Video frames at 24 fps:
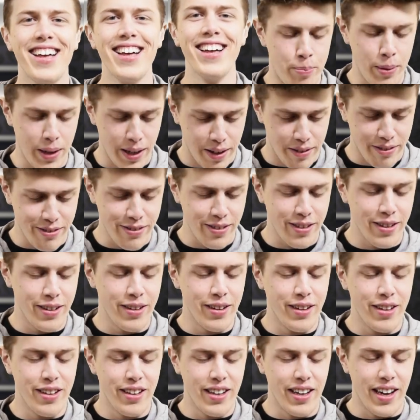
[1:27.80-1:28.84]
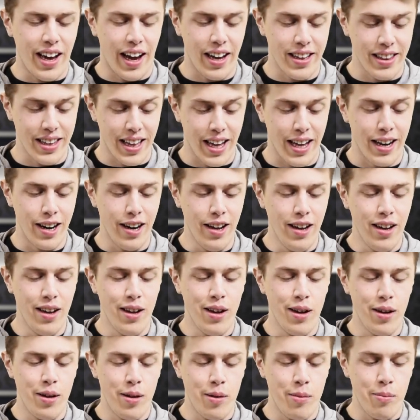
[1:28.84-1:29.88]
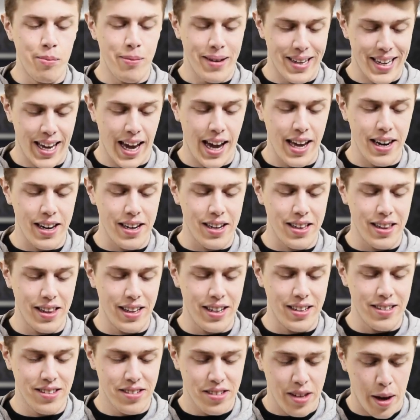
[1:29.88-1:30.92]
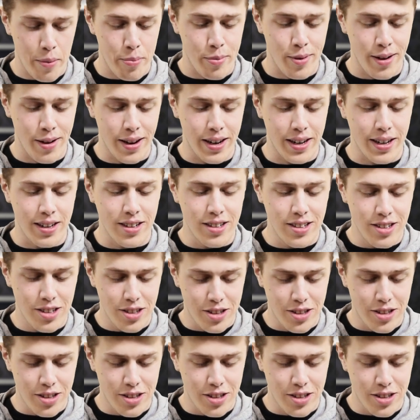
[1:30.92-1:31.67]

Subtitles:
Beef, and then mechanically separated